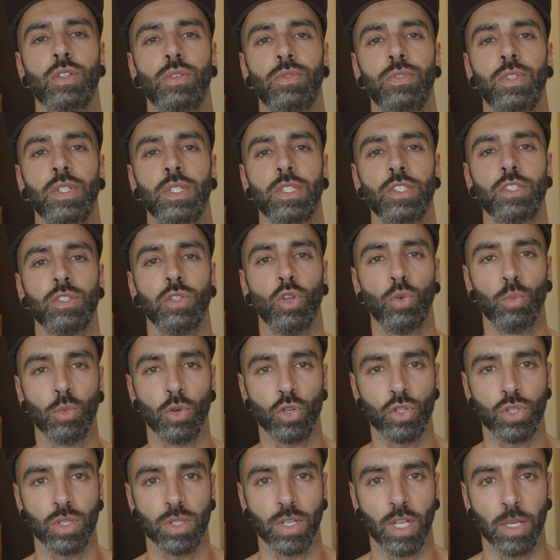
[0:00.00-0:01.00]
of the slow
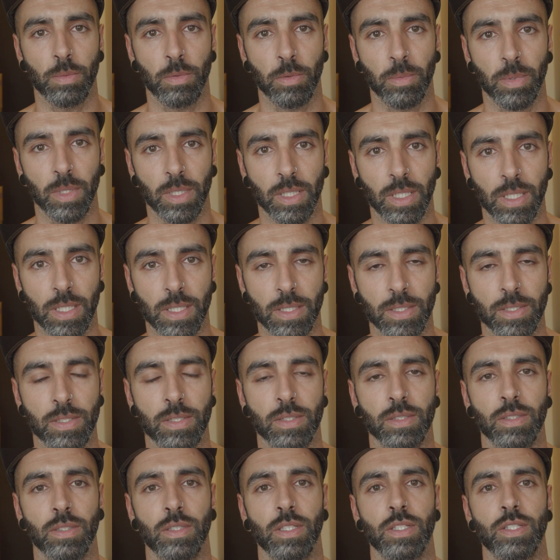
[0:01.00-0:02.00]
motion
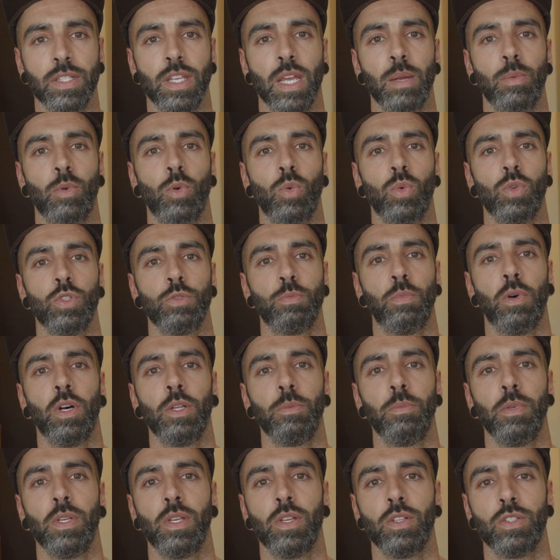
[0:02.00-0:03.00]
capabilities. This camera was
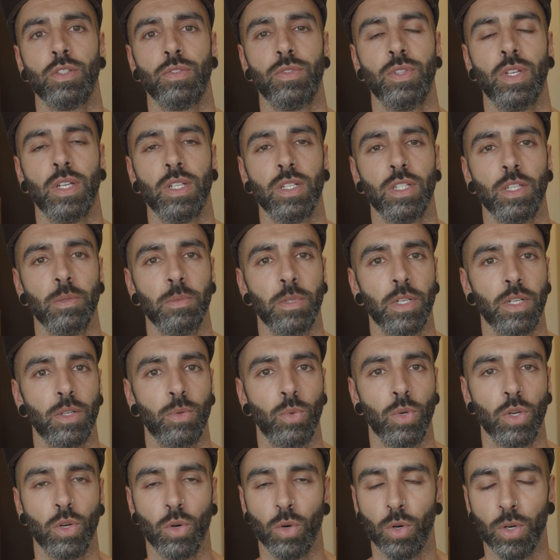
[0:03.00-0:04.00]
bought because of the unlimited
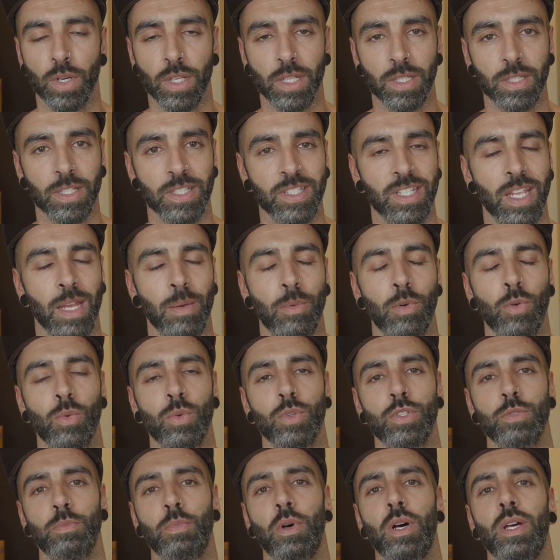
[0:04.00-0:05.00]
recording. This camera
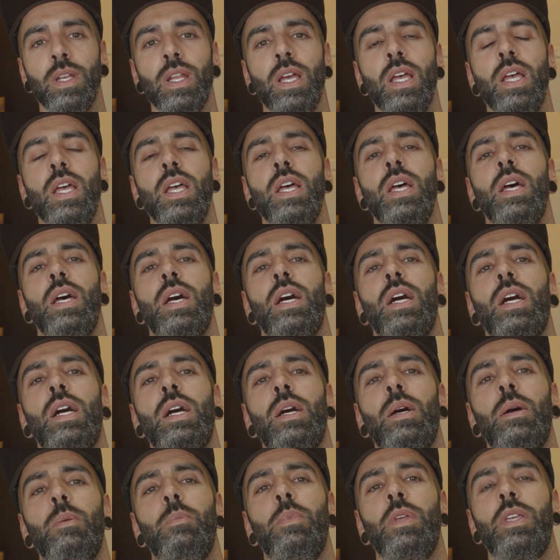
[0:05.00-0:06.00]
was bought
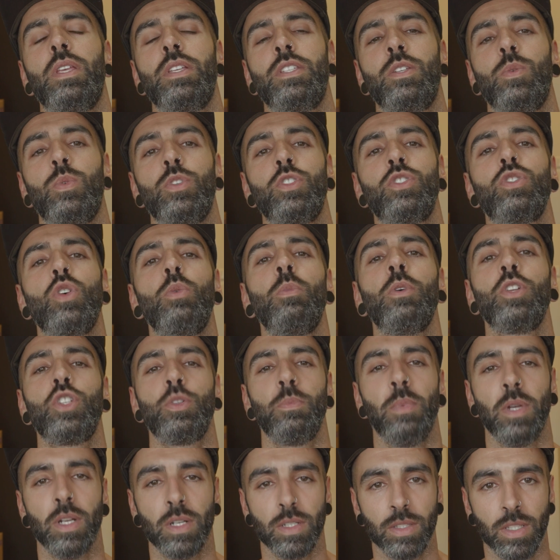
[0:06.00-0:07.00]
because it was so much
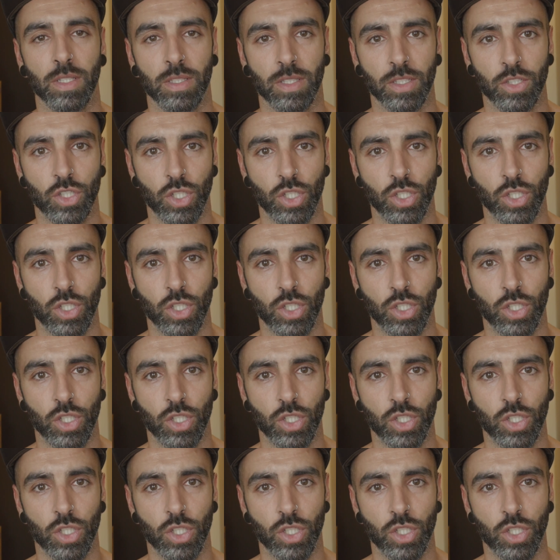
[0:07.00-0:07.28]
better than the